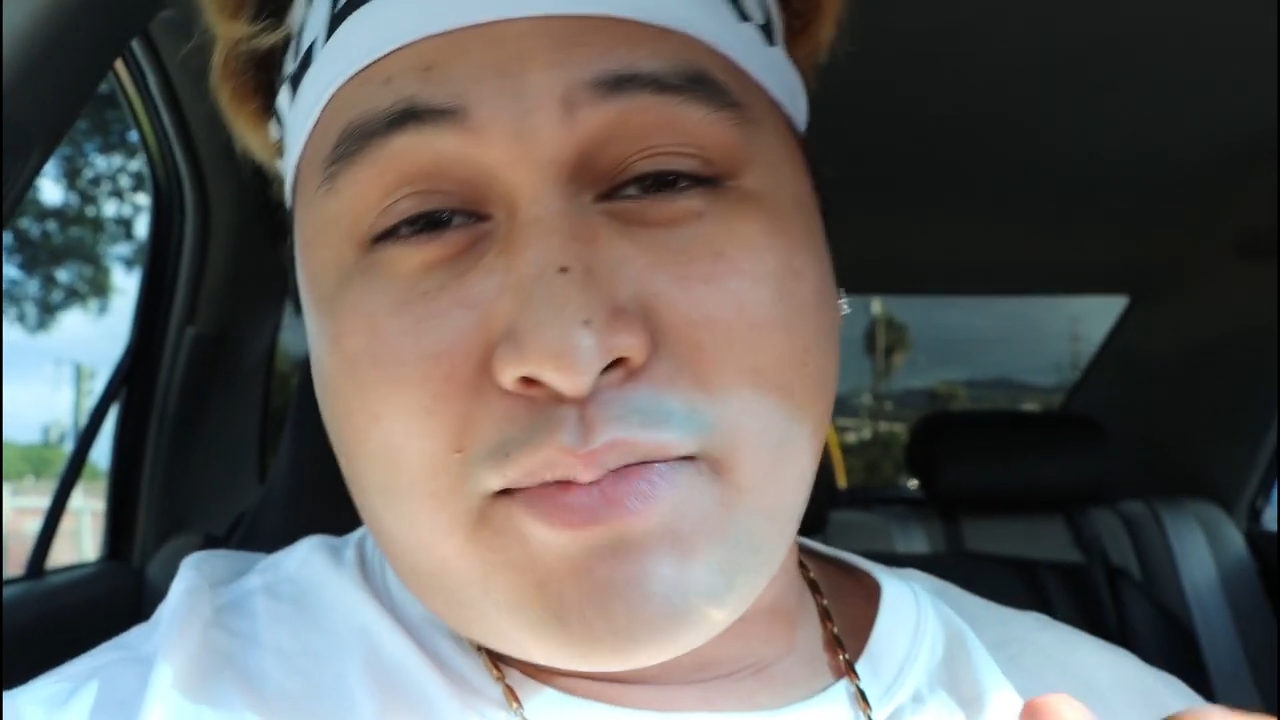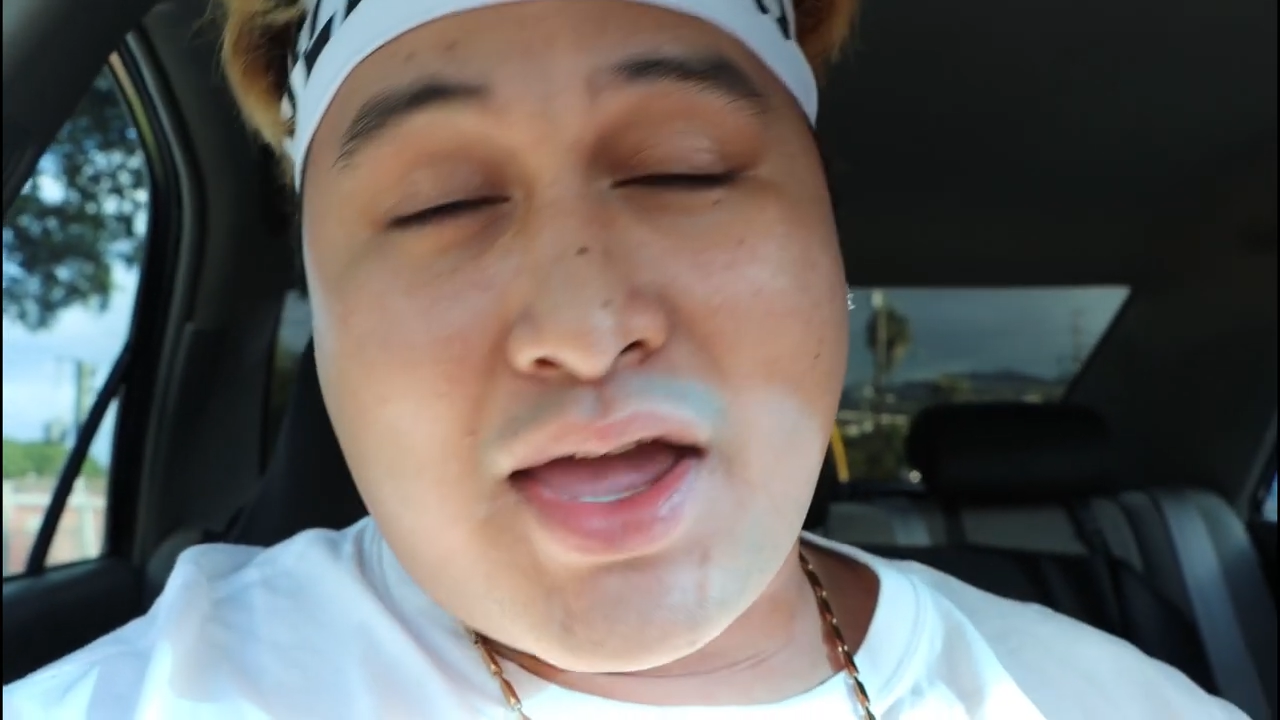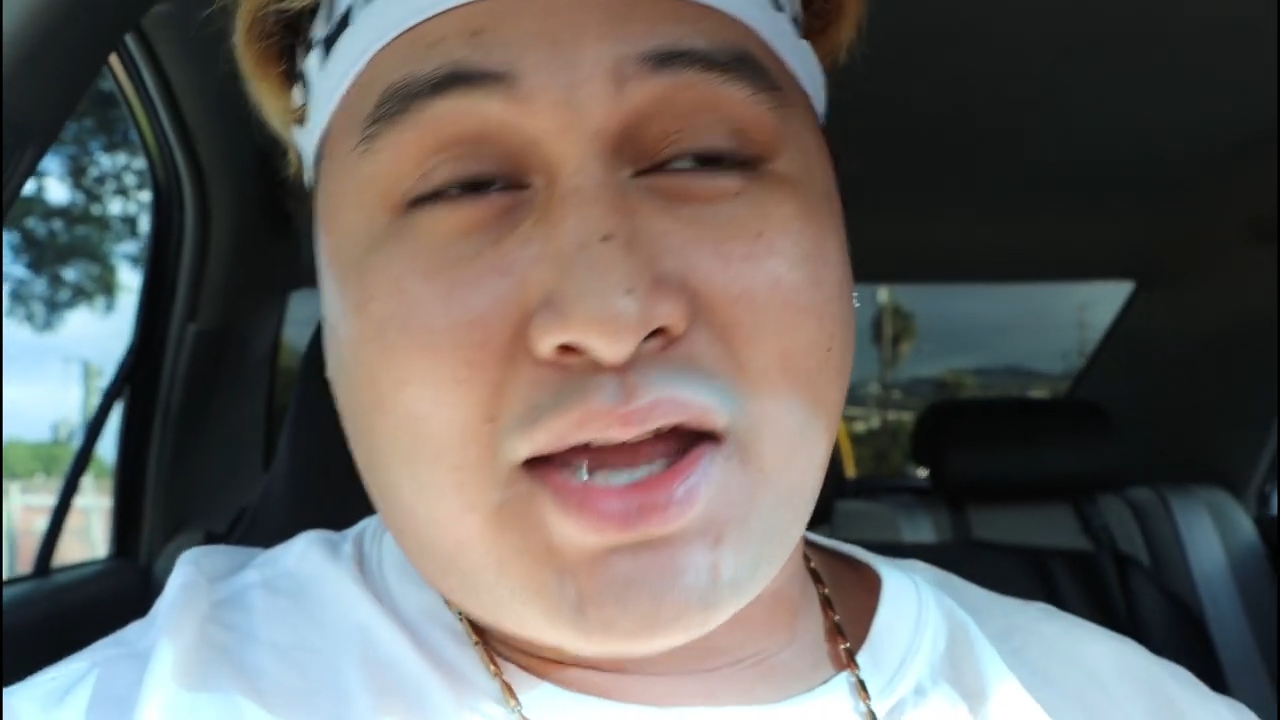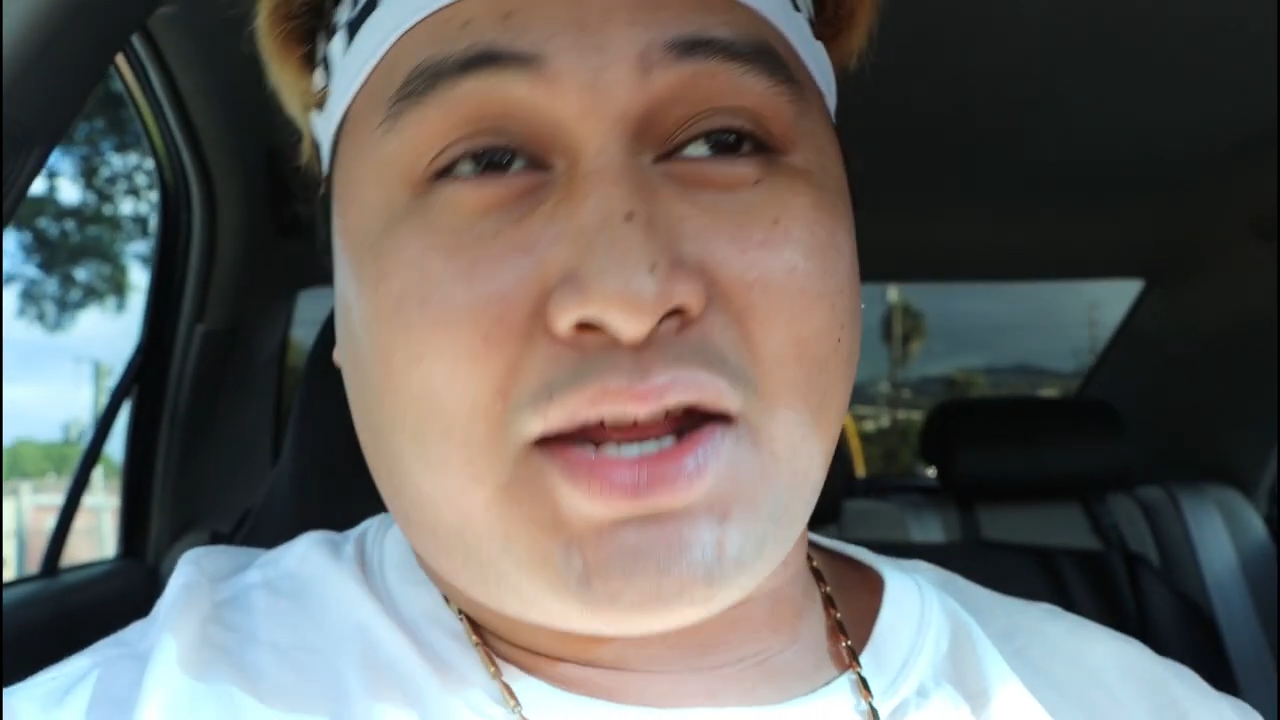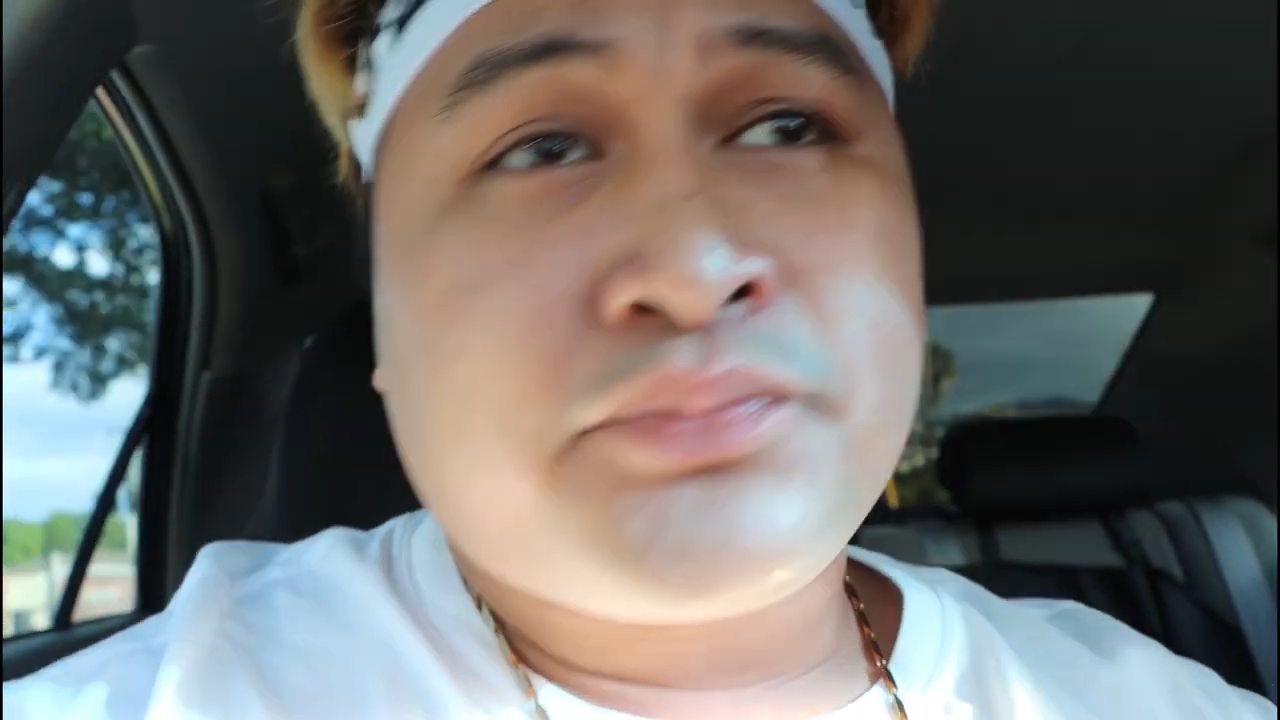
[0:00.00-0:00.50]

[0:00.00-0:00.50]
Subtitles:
Manny.